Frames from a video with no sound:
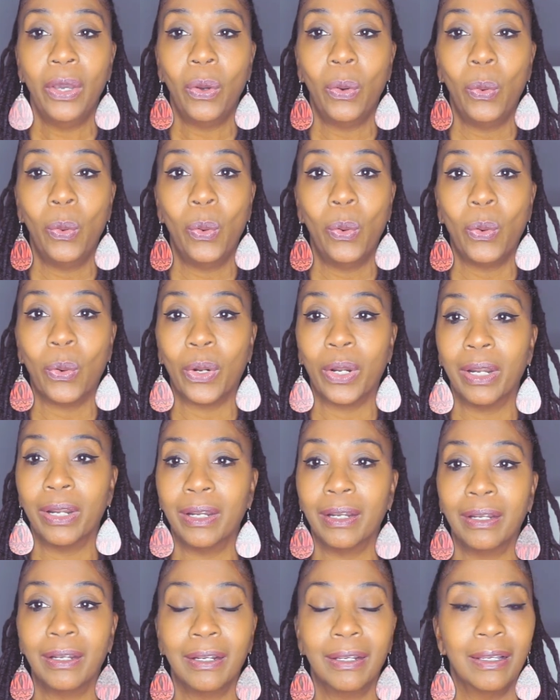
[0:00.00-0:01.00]

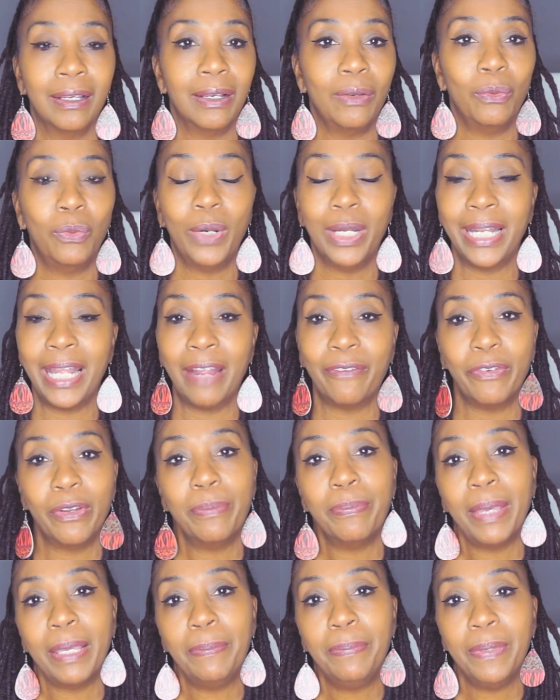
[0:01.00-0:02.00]
or whatever
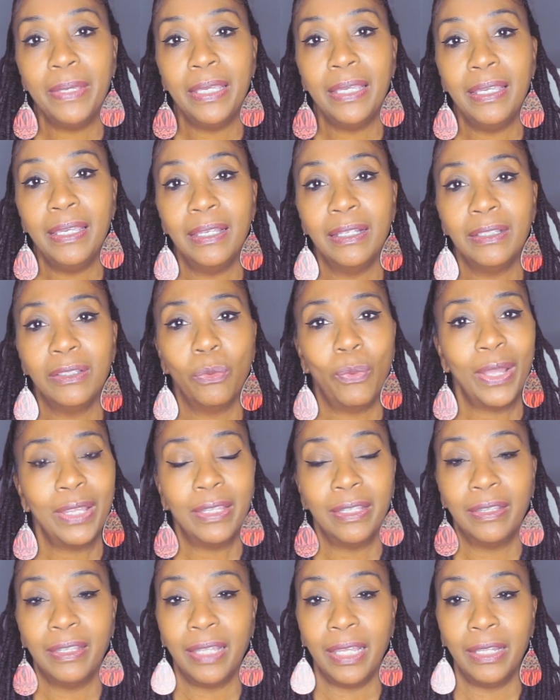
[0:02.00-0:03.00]
it may be, the way
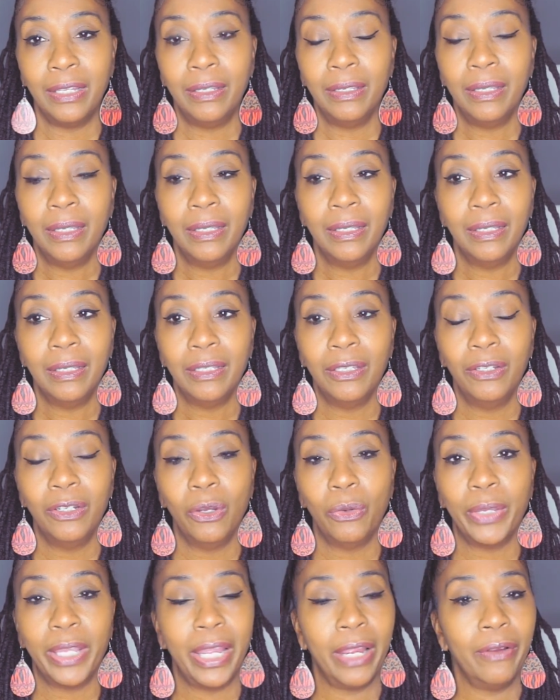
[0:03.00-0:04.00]
that they, you
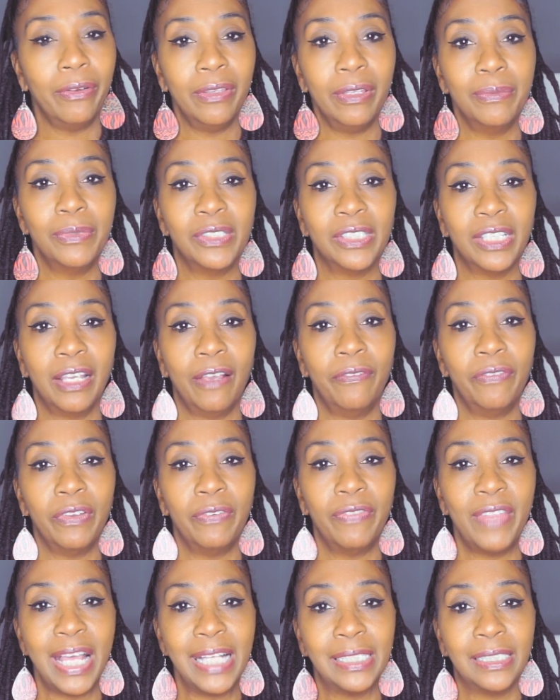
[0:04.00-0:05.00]
know, carry themselves,
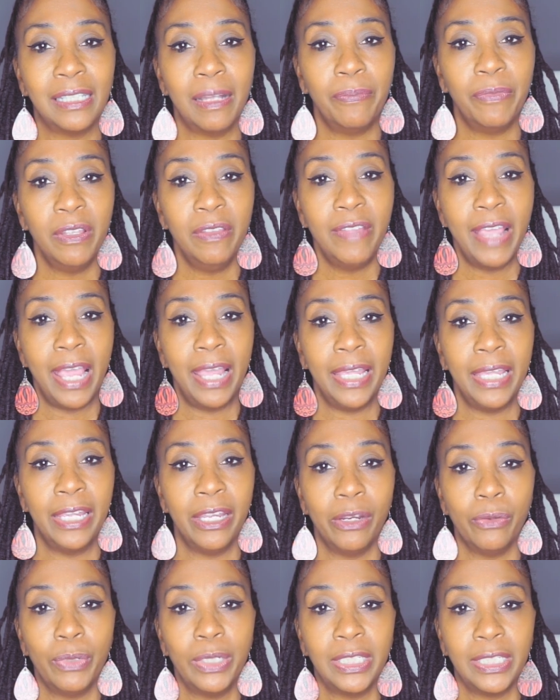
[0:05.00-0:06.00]
if that's something that
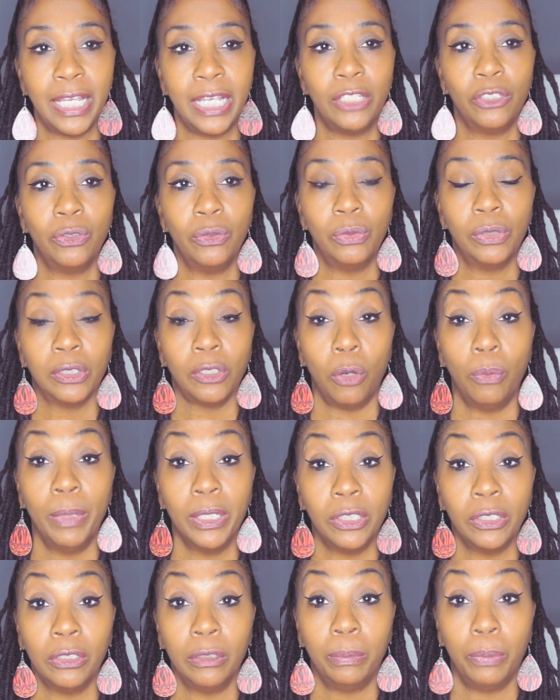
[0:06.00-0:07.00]
irritates you so
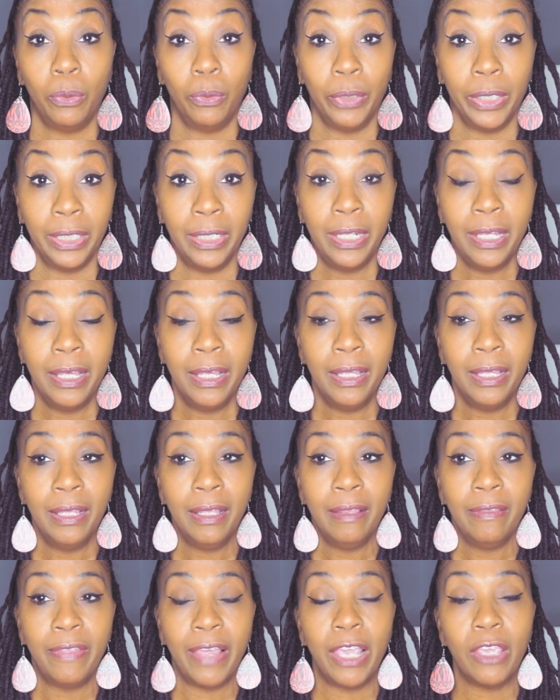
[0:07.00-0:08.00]
much to the point
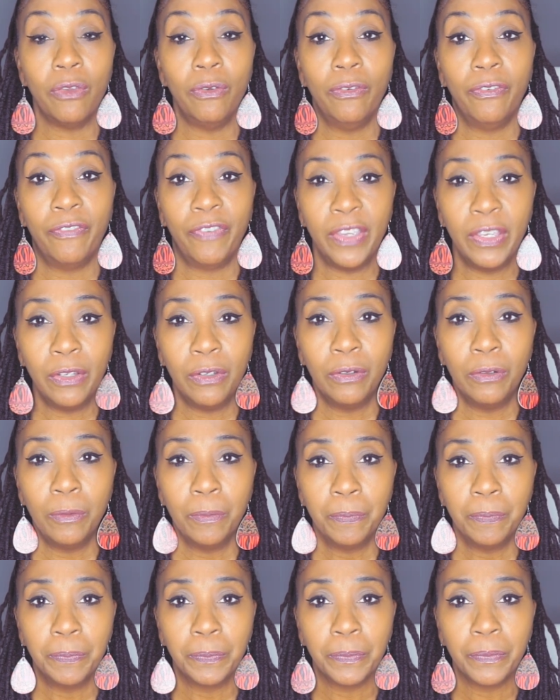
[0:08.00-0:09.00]
that you feel